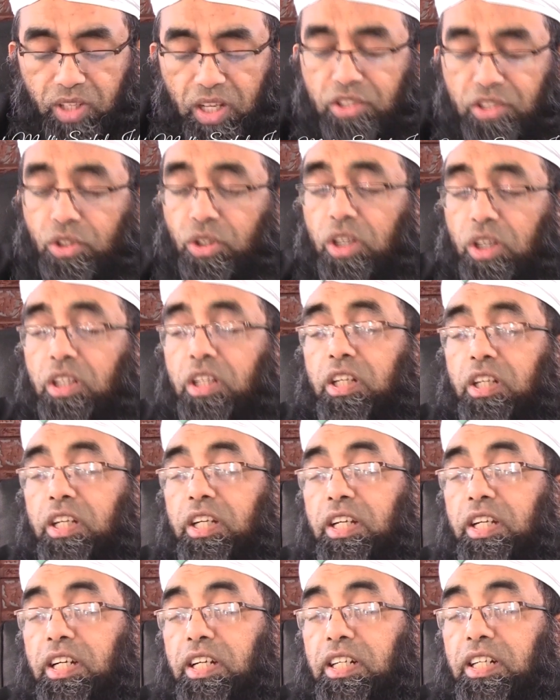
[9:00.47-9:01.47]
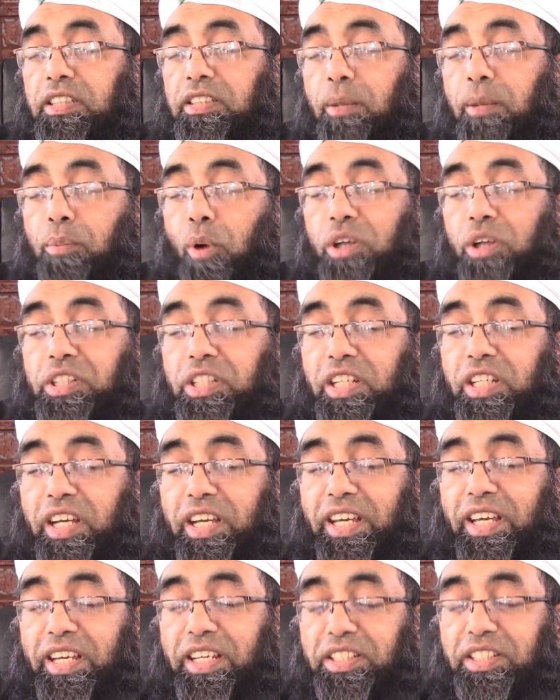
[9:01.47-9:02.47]
So the point here
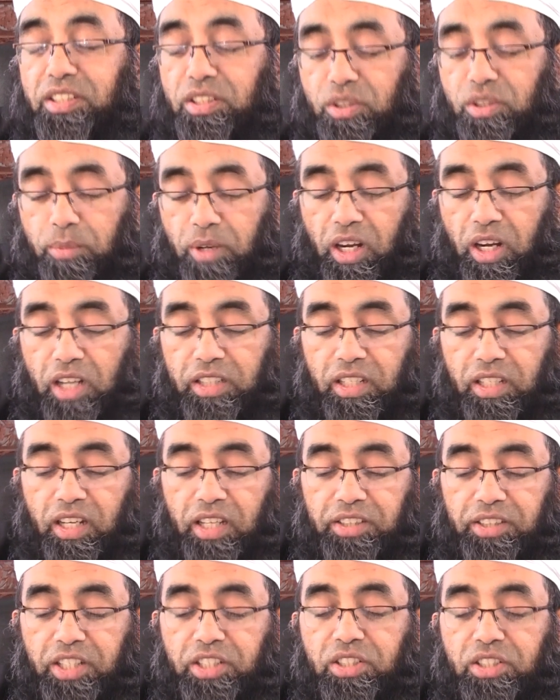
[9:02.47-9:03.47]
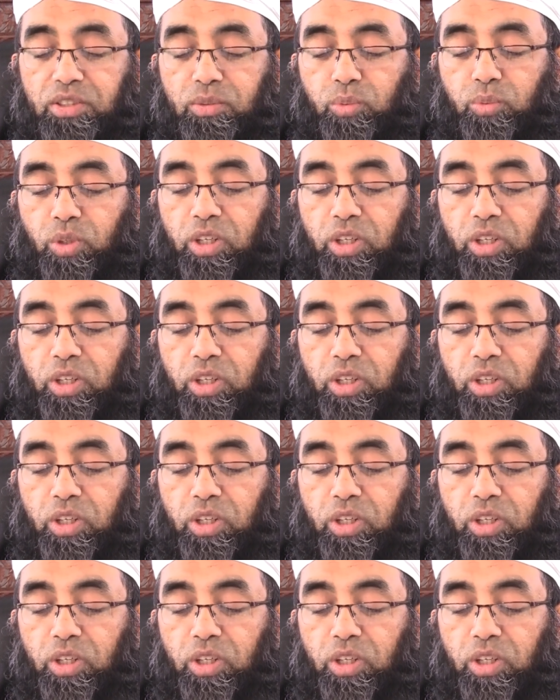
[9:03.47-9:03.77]
is, subhanallah, this